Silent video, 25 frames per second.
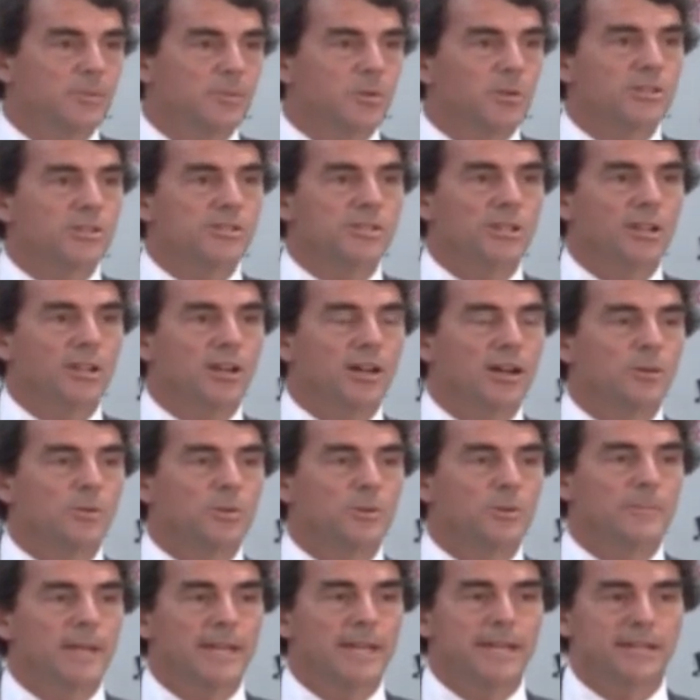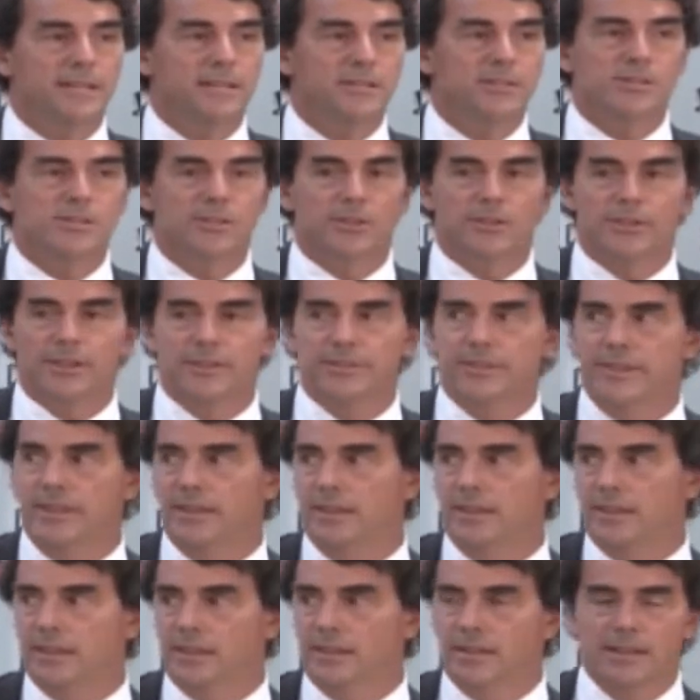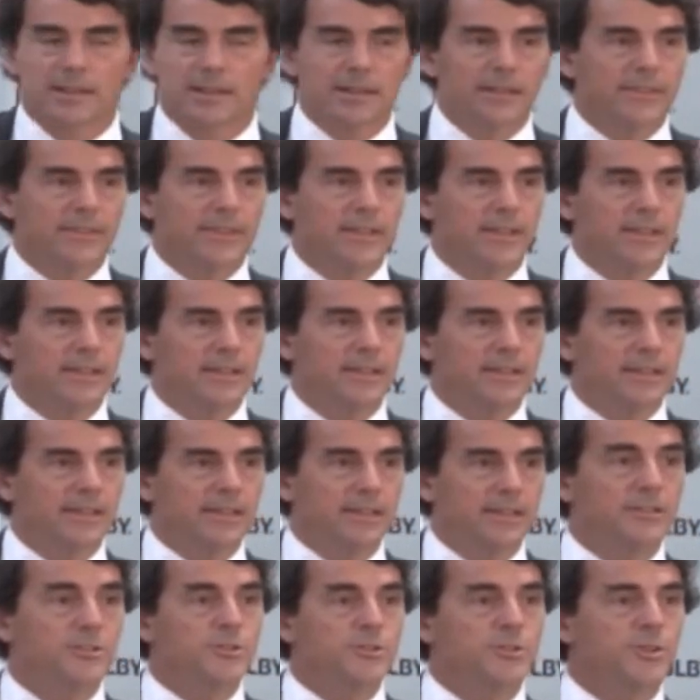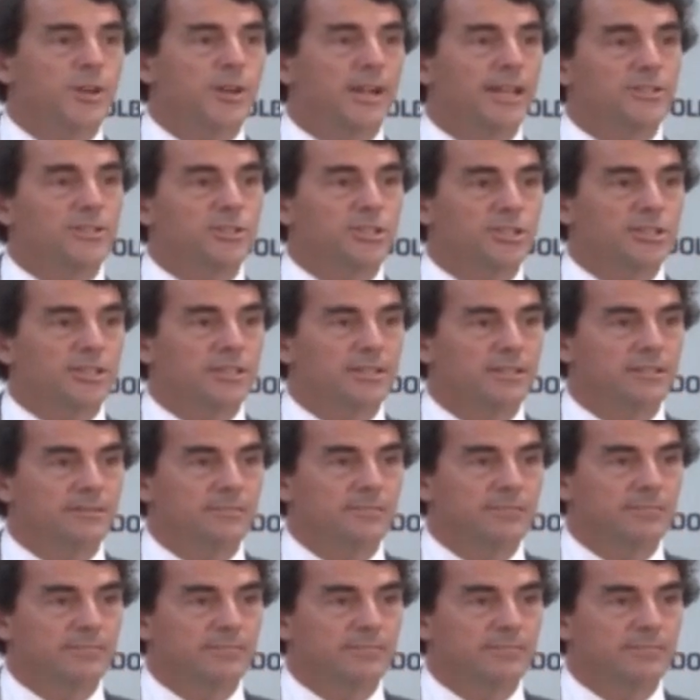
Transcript: Moore's Law will make it so that the entrenched